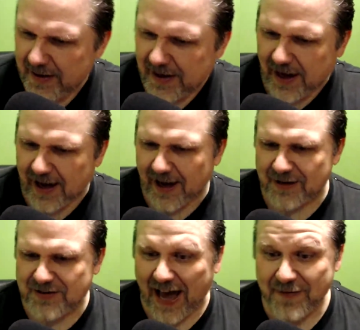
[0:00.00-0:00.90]

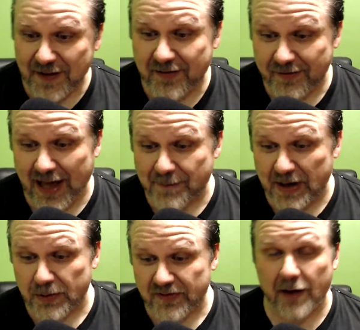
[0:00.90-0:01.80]
Ty thinks it's a lot better
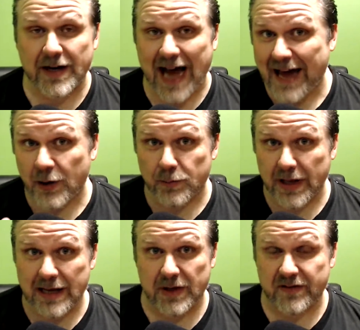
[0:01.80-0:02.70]
with sound, and I don't
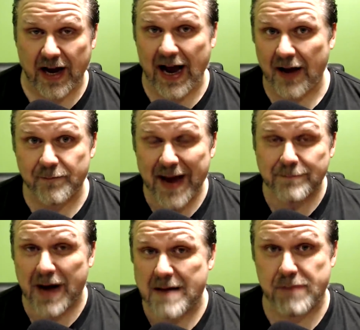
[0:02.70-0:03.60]
blame you, Ty. I've made
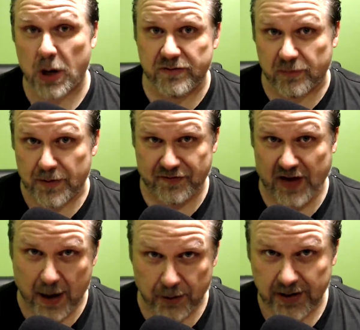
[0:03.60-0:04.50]
my bones with
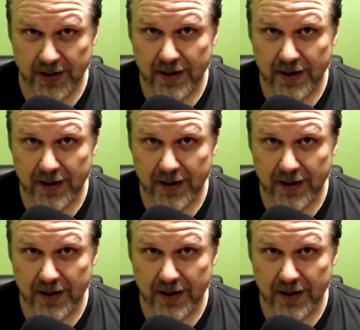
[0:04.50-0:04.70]
sound.